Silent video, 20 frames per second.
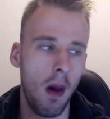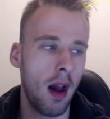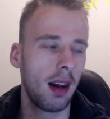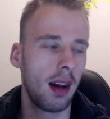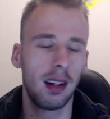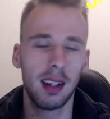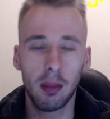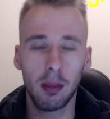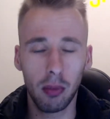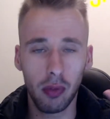
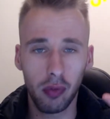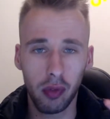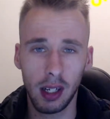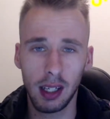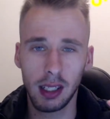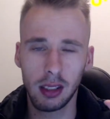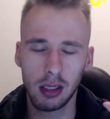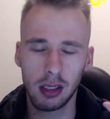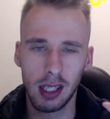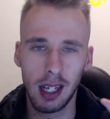Number 3
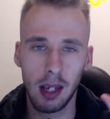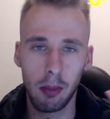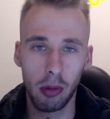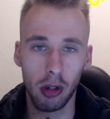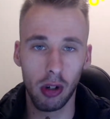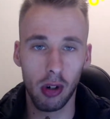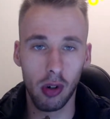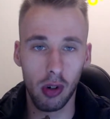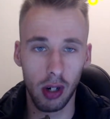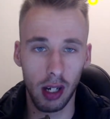is to keep your
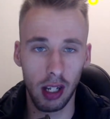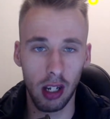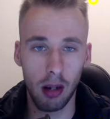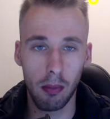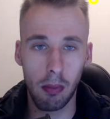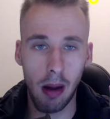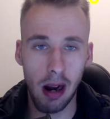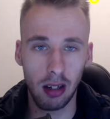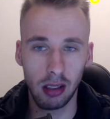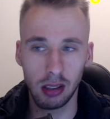audio
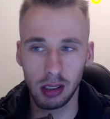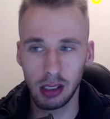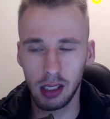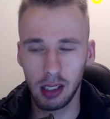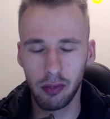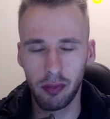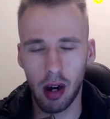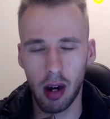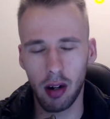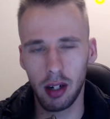balancing
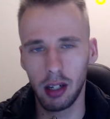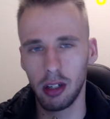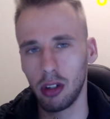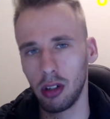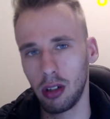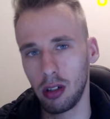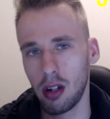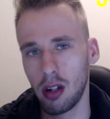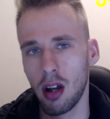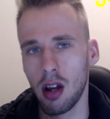very
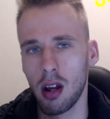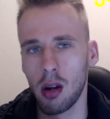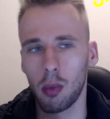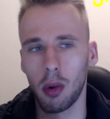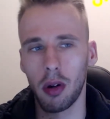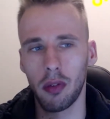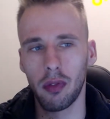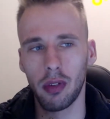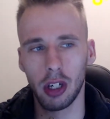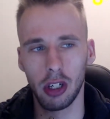good,
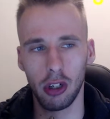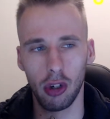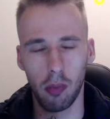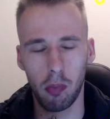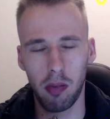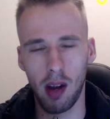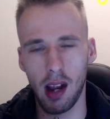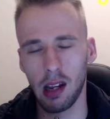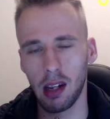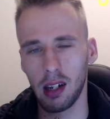whether you're
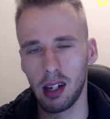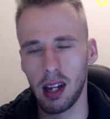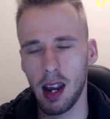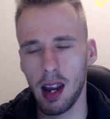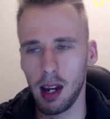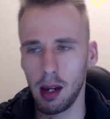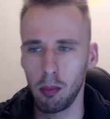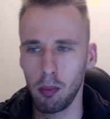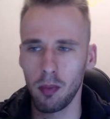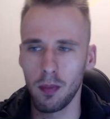playing a
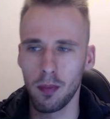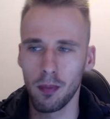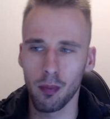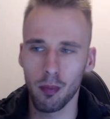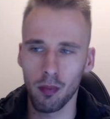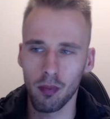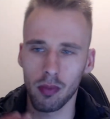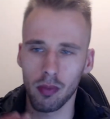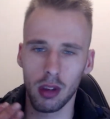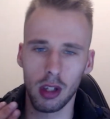game,
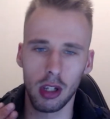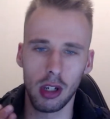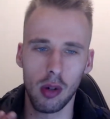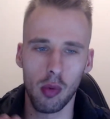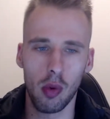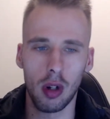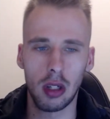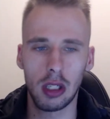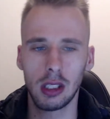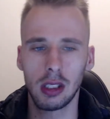you're
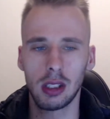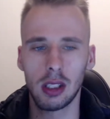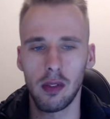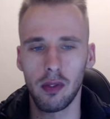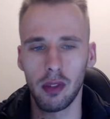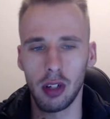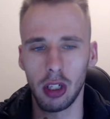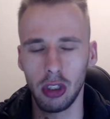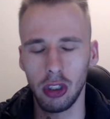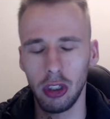watching something
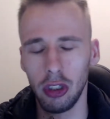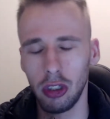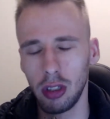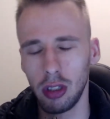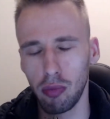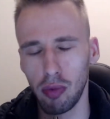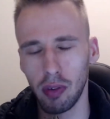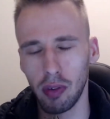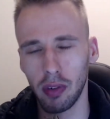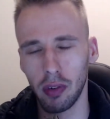on YouTube
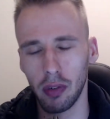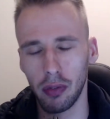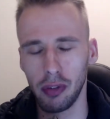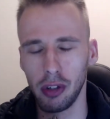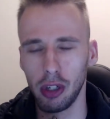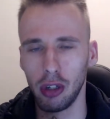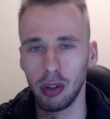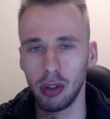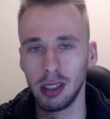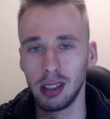with your
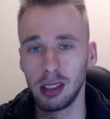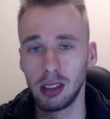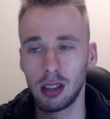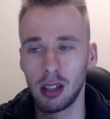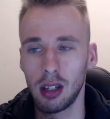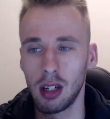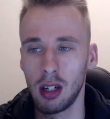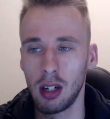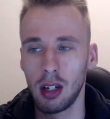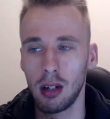viewers,
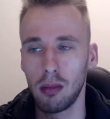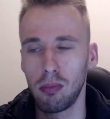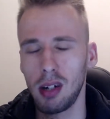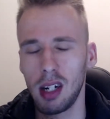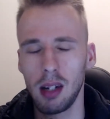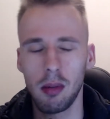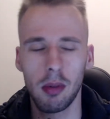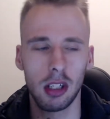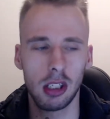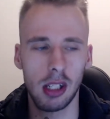pretty
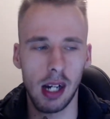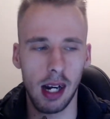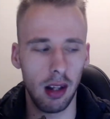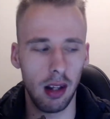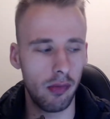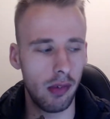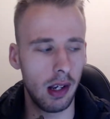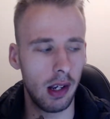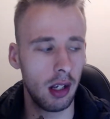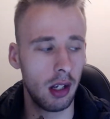much
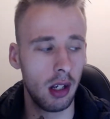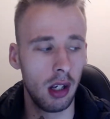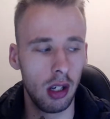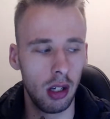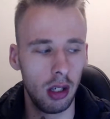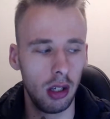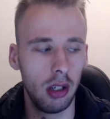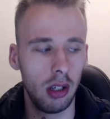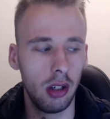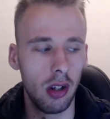anything.
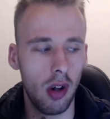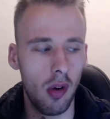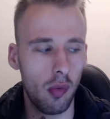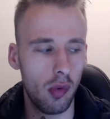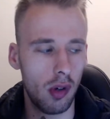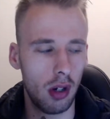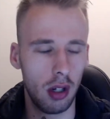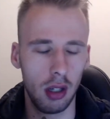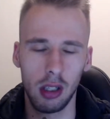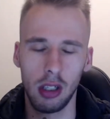You don't
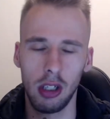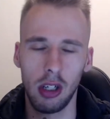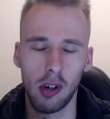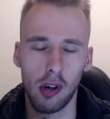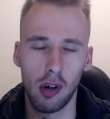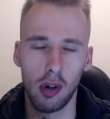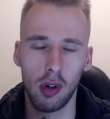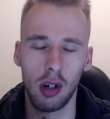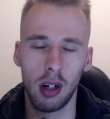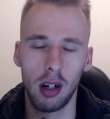want
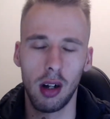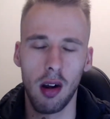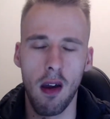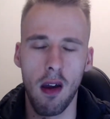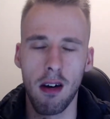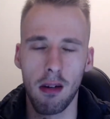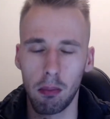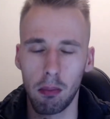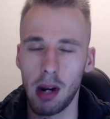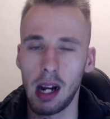your
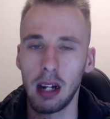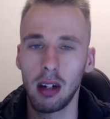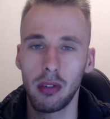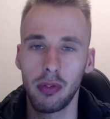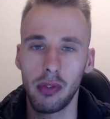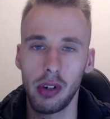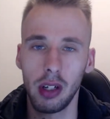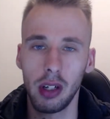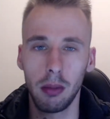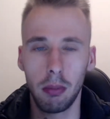
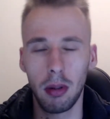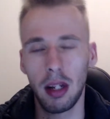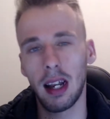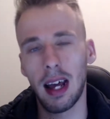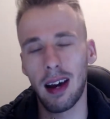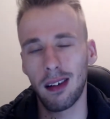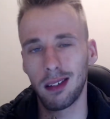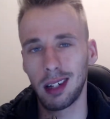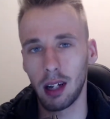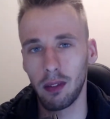microphone to be
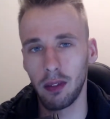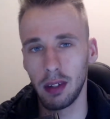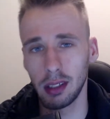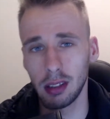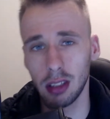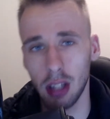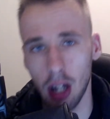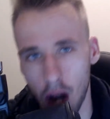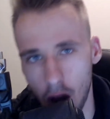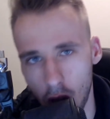loud like this,
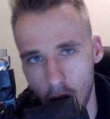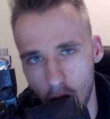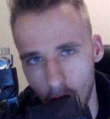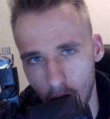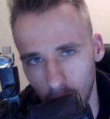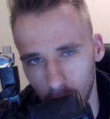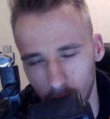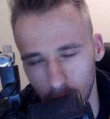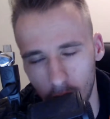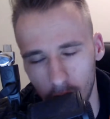hey
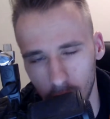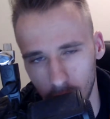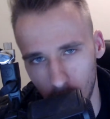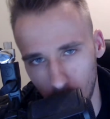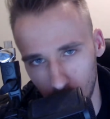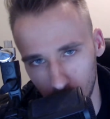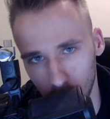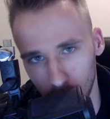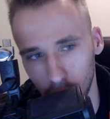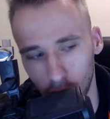guys, how's
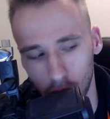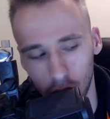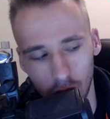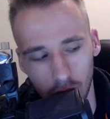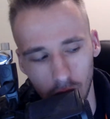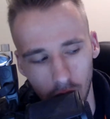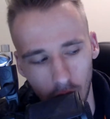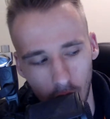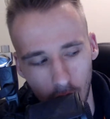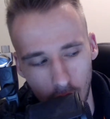it doing
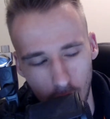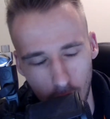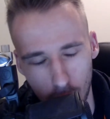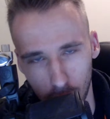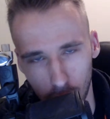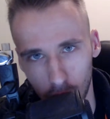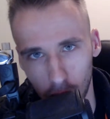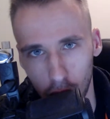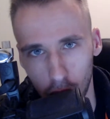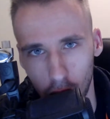today, how
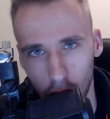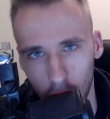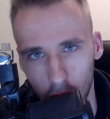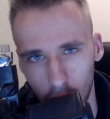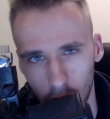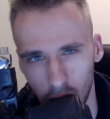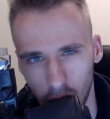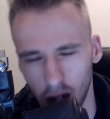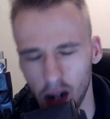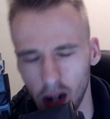are you?